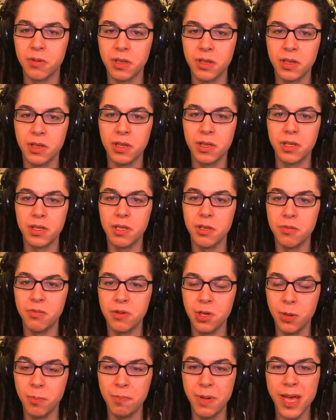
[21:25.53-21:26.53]

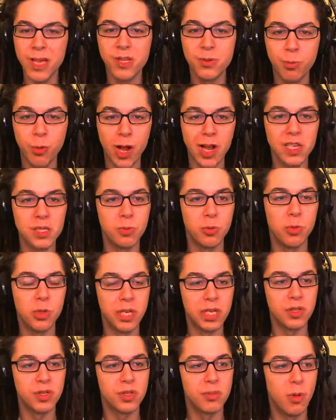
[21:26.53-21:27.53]
your base prize pool
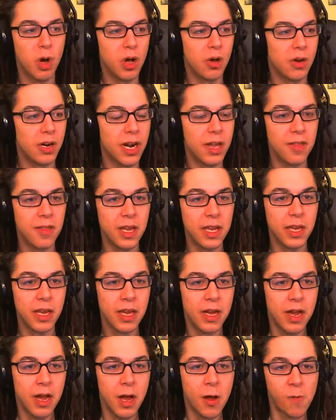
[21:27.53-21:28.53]
gets smaller, and I think
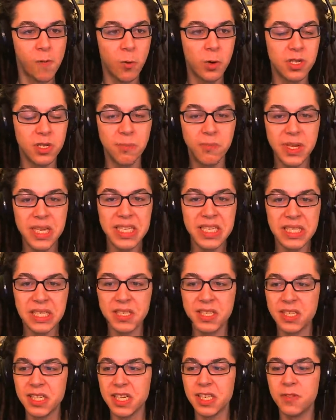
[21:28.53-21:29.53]
for it to be
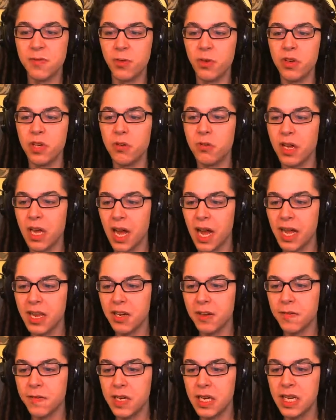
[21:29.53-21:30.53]
successful, you kind
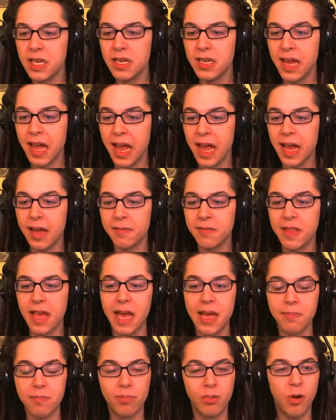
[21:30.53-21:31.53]
of need to have
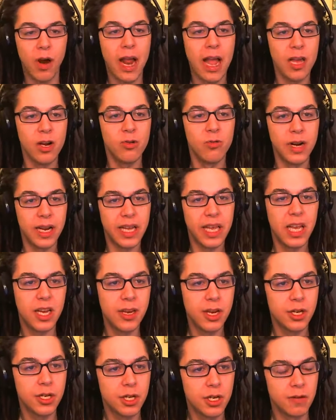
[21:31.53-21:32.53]
that brand
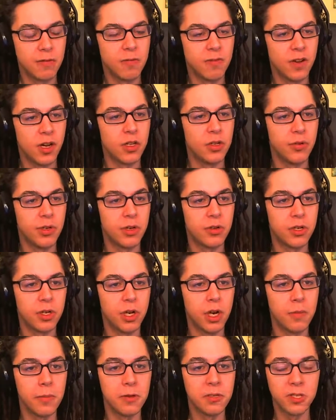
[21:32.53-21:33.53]
recognition following your
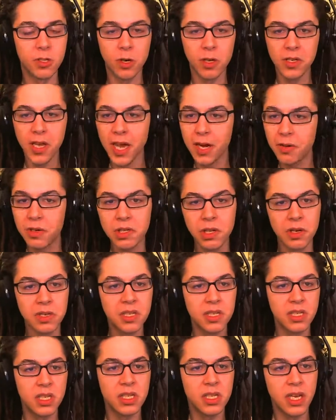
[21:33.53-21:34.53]
tournament. I mean, Star Ladder, it's on
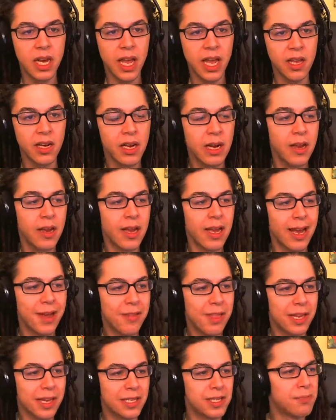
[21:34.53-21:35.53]
season 8. I
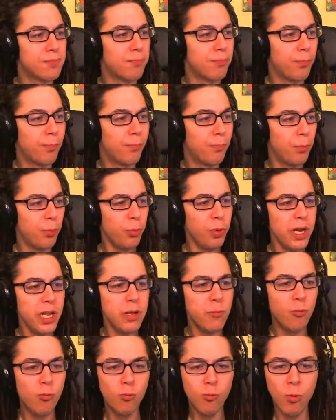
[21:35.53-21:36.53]
think it's pretty
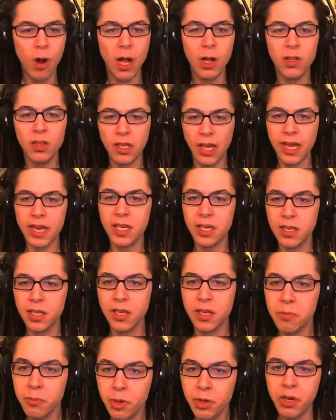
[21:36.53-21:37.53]
well liked in the
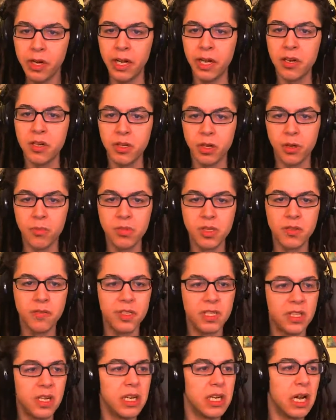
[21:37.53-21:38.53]
community in terms of
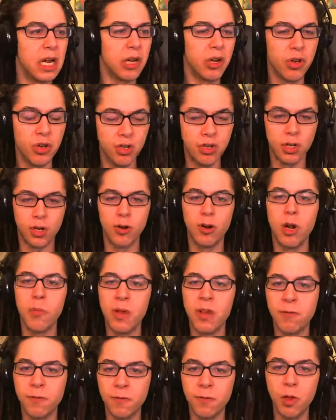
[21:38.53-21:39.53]
it's a good
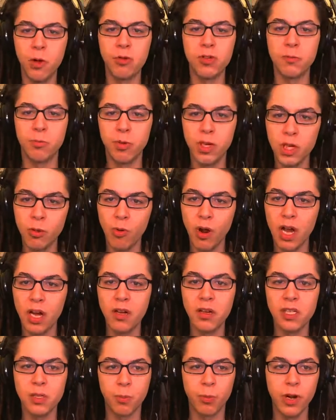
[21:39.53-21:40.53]
tournament, flows pretty
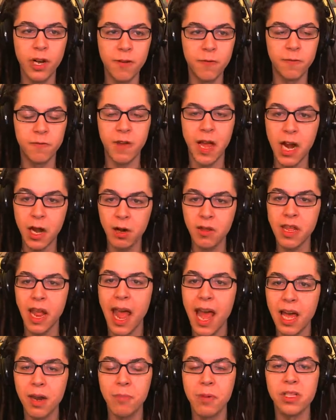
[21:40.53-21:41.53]
well, it's pretty fair, the
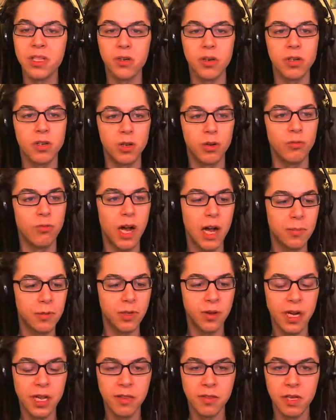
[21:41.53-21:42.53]
admins aren't corrupt
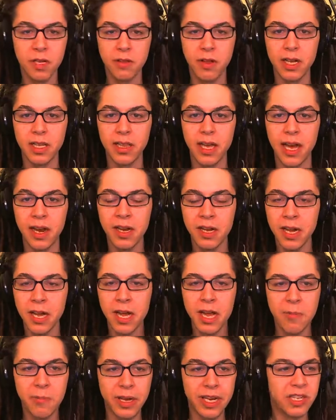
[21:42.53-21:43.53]
or anything like that.
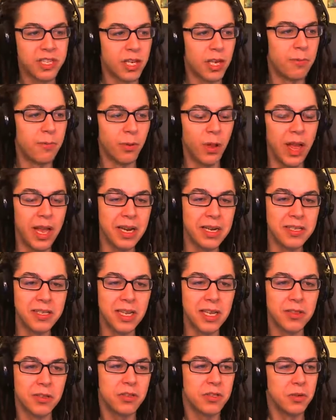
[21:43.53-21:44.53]
Biggest complaint is
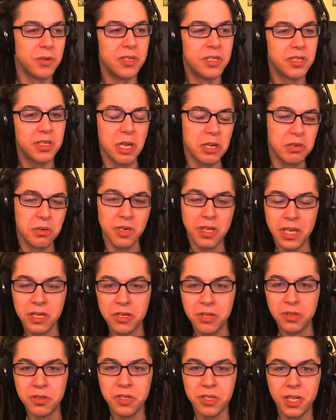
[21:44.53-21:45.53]
that there's always scheduling
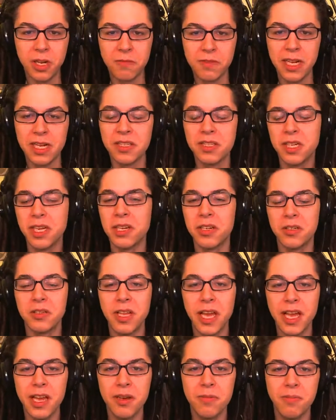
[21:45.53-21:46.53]
issues, stuff tends to get
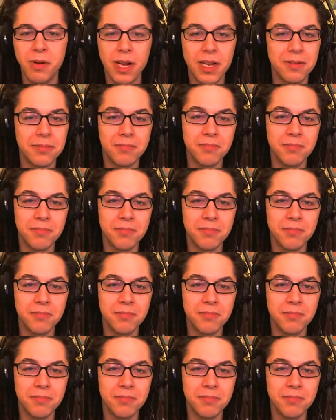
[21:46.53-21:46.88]
delayed, but